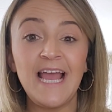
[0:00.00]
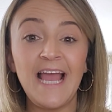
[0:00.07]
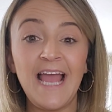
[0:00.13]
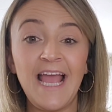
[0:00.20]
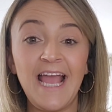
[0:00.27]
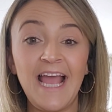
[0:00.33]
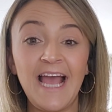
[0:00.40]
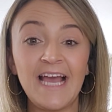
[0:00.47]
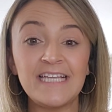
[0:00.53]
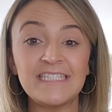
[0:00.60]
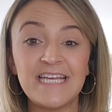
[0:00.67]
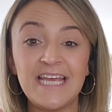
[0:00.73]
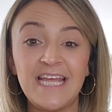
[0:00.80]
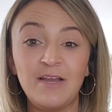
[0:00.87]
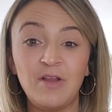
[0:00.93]
And
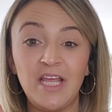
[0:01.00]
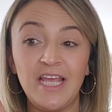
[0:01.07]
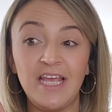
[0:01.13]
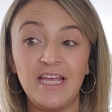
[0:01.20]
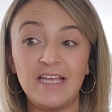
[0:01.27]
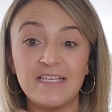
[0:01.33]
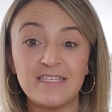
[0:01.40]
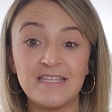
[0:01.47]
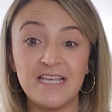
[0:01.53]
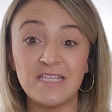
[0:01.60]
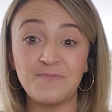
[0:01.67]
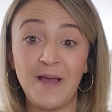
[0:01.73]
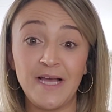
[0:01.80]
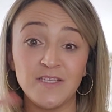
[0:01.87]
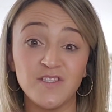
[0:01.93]
it is this
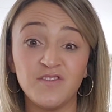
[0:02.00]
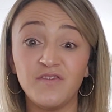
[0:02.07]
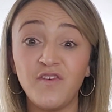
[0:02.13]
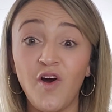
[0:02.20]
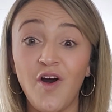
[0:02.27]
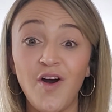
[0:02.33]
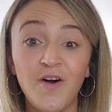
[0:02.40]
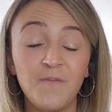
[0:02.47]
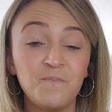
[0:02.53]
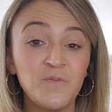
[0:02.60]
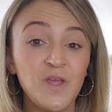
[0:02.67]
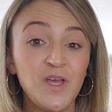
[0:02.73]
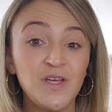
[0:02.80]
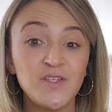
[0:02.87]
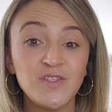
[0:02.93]
past fall.
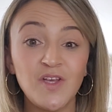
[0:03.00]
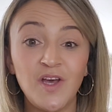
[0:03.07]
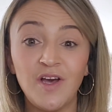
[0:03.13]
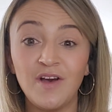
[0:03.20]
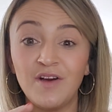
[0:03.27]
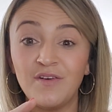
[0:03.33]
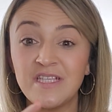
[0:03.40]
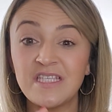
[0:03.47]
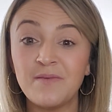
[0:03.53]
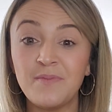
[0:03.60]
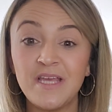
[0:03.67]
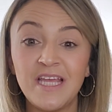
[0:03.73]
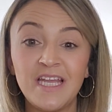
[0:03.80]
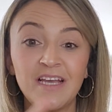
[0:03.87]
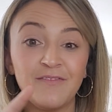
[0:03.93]
So it's the
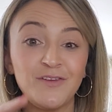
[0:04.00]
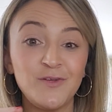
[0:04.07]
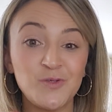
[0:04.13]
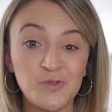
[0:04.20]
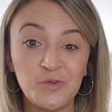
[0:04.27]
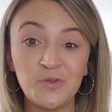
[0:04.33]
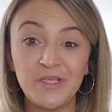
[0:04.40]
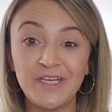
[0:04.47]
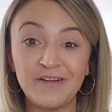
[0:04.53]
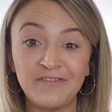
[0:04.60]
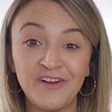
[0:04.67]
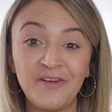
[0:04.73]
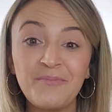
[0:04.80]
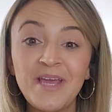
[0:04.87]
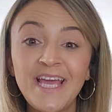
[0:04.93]
beginning of a new school year
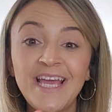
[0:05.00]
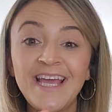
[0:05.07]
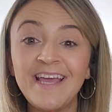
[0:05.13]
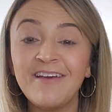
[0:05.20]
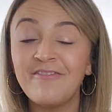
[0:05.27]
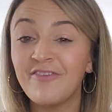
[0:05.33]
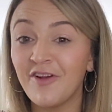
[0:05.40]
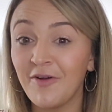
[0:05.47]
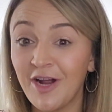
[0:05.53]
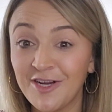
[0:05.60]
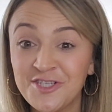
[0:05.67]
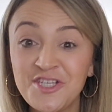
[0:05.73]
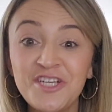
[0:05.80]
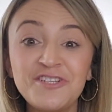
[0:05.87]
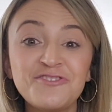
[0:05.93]
for me, for our
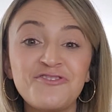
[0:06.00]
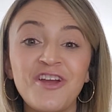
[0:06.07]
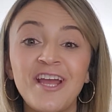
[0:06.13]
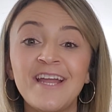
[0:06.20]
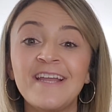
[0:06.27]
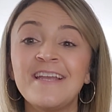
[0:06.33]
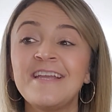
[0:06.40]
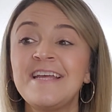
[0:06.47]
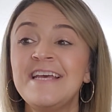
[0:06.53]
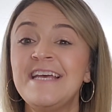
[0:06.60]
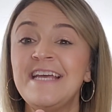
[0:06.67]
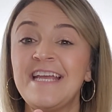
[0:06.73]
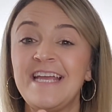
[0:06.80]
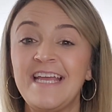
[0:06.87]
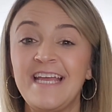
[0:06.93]
children.
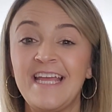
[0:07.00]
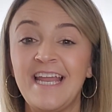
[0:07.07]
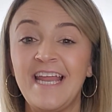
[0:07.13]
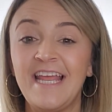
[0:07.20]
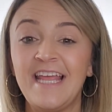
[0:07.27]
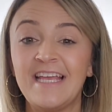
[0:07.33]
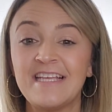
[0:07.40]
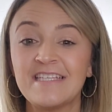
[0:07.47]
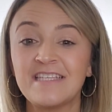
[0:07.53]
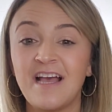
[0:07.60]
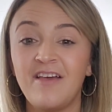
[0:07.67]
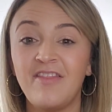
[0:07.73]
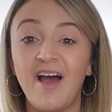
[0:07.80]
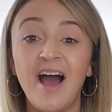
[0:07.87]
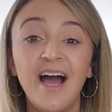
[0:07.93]
It is
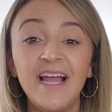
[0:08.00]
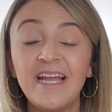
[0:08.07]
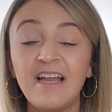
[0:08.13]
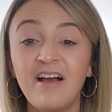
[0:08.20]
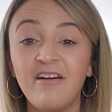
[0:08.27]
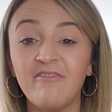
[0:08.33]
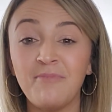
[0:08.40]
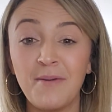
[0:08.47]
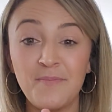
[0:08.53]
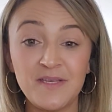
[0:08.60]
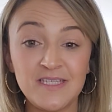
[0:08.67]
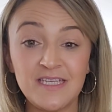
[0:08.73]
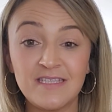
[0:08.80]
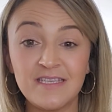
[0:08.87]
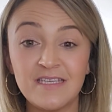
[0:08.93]
the height of my
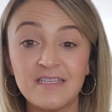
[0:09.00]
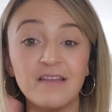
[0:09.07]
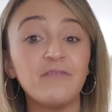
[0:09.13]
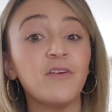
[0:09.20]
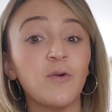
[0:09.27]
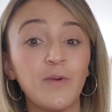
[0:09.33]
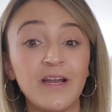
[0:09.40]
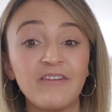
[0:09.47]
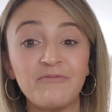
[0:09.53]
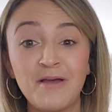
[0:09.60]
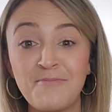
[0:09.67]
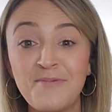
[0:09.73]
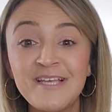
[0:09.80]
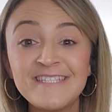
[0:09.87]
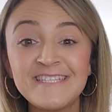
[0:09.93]
busy season for one of
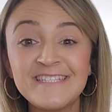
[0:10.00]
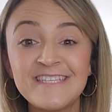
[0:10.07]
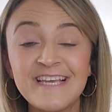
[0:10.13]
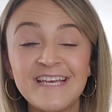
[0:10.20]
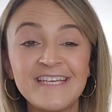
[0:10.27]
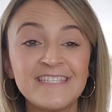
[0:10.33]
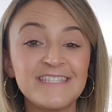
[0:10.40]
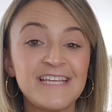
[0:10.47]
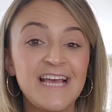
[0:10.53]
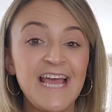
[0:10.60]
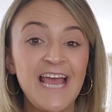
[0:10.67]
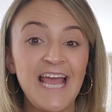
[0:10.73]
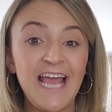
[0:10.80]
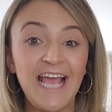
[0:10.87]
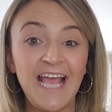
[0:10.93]
my businesses.
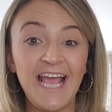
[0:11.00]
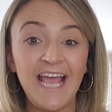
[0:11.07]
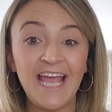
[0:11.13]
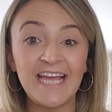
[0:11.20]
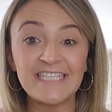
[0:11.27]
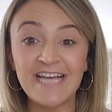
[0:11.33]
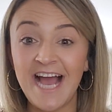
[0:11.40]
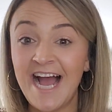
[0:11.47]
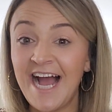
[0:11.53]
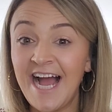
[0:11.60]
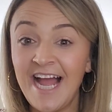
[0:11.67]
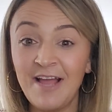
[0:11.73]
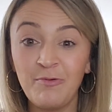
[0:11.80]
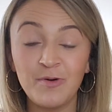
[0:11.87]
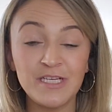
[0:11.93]
And
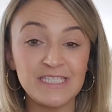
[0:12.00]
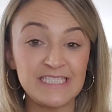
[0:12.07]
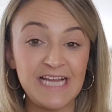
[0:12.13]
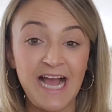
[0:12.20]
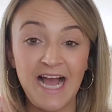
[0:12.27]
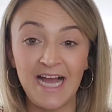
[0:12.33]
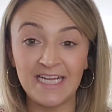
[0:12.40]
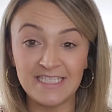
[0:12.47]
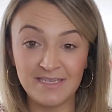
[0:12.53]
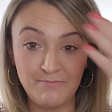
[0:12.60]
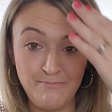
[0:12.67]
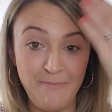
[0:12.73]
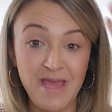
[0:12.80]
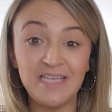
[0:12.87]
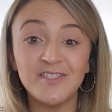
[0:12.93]
I was not
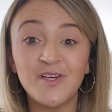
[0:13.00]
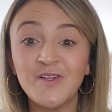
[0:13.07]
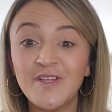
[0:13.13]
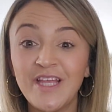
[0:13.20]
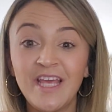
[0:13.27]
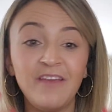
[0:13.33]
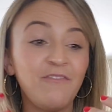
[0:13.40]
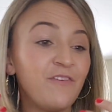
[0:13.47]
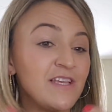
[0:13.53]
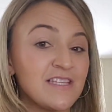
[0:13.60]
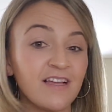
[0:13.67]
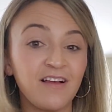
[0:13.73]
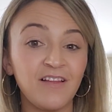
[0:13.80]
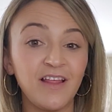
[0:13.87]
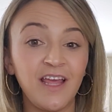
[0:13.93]
mentally,
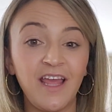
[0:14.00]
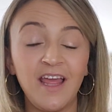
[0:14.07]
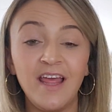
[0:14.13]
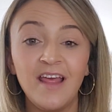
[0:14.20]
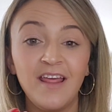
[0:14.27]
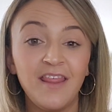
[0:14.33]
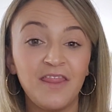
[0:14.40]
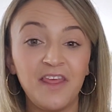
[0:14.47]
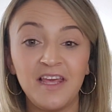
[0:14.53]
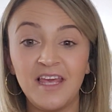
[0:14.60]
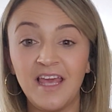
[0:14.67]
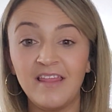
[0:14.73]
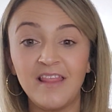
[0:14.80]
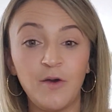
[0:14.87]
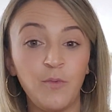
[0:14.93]
physically
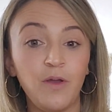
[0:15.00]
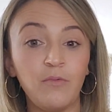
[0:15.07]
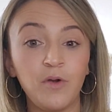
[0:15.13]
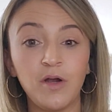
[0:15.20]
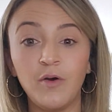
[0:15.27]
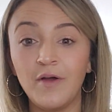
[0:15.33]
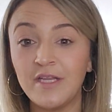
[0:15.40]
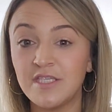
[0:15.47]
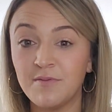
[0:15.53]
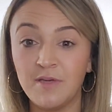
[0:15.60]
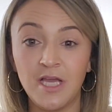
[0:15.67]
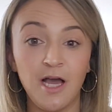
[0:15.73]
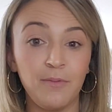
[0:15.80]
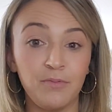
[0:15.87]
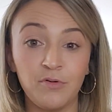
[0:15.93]
thinking that we were going to
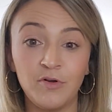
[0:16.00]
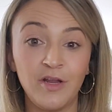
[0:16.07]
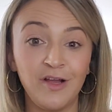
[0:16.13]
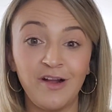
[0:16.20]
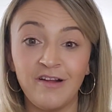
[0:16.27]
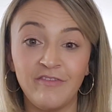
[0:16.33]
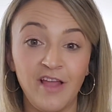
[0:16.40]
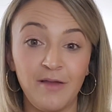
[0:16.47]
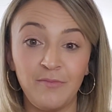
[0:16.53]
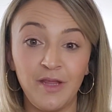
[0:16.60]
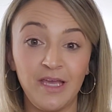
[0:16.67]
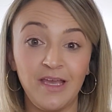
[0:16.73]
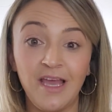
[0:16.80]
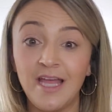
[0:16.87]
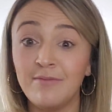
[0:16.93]
be uprooting our
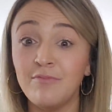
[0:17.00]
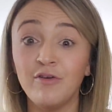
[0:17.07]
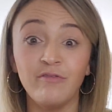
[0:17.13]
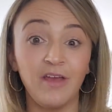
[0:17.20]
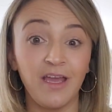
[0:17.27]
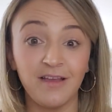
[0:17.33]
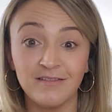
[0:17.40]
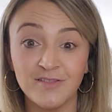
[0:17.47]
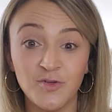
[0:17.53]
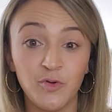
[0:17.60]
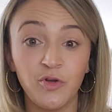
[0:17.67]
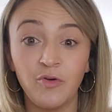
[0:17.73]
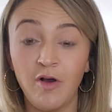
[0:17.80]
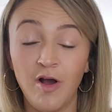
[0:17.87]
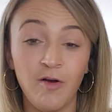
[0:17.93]
family and moving to
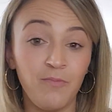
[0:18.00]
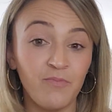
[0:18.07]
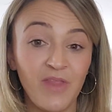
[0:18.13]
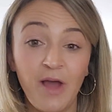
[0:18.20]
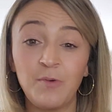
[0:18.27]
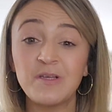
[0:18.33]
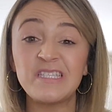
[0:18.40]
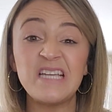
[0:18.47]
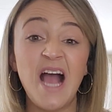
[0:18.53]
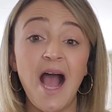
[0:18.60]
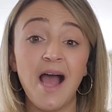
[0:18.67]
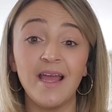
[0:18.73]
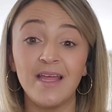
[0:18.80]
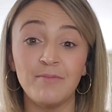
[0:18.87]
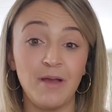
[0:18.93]
a new home. That was
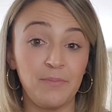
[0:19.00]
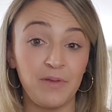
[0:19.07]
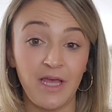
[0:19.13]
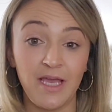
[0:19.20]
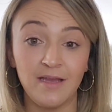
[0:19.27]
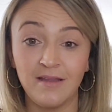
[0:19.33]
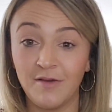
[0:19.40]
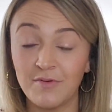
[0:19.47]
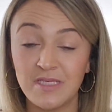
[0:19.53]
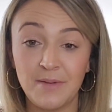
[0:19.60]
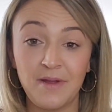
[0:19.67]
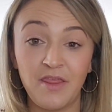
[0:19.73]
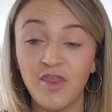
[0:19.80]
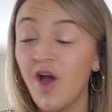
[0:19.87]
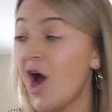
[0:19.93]
not in my plan. That was not
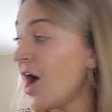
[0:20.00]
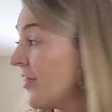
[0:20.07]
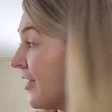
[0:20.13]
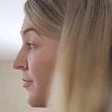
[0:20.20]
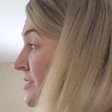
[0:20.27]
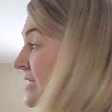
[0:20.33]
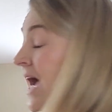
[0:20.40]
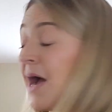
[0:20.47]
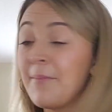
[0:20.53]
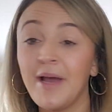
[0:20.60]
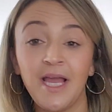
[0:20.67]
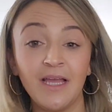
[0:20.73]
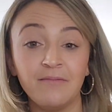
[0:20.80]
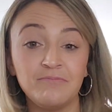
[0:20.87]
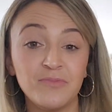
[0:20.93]
my thought. That was not
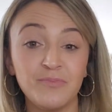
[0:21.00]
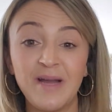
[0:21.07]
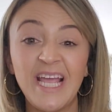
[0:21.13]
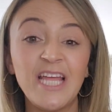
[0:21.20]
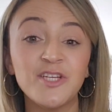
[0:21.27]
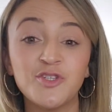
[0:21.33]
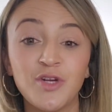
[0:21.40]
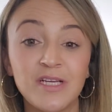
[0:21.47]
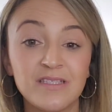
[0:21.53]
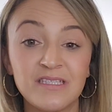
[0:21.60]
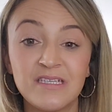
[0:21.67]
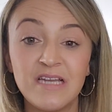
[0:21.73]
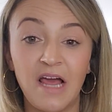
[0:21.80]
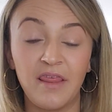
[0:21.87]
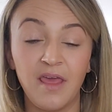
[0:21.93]
my
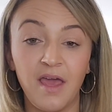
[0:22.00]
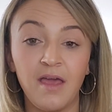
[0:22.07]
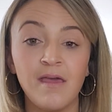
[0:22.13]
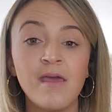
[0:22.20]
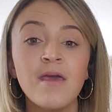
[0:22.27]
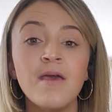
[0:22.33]
interest, nothing.